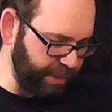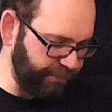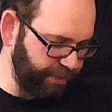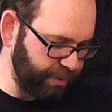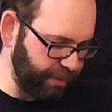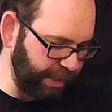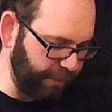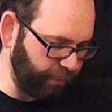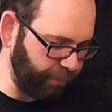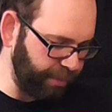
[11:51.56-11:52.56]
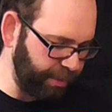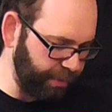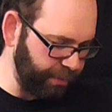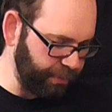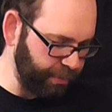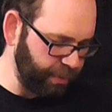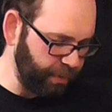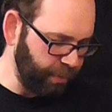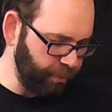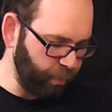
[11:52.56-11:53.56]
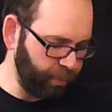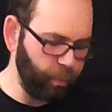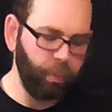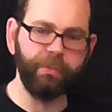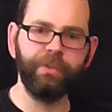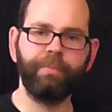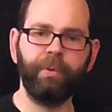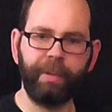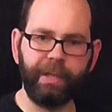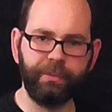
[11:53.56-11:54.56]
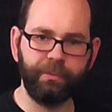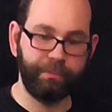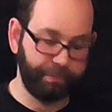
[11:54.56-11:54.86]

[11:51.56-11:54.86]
Deaf Vision cannot be used more than once per battle.